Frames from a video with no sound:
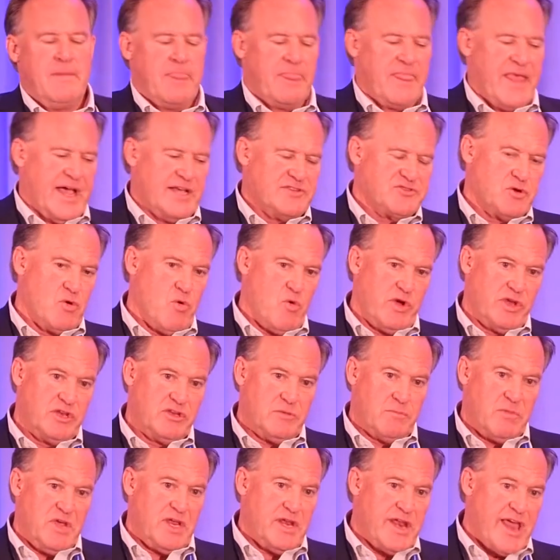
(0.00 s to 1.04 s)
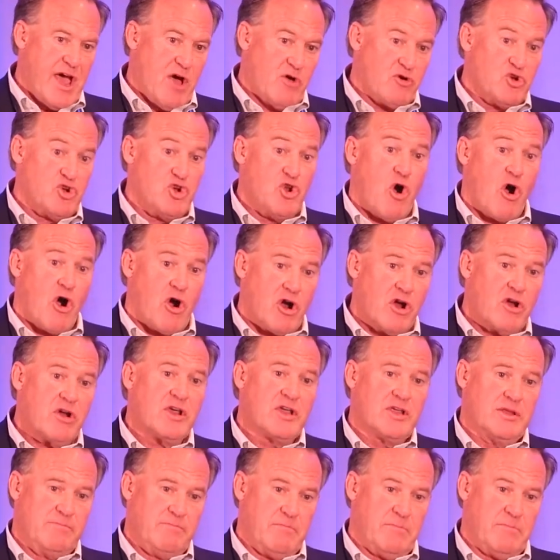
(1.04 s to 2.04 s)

that's going to be now dark.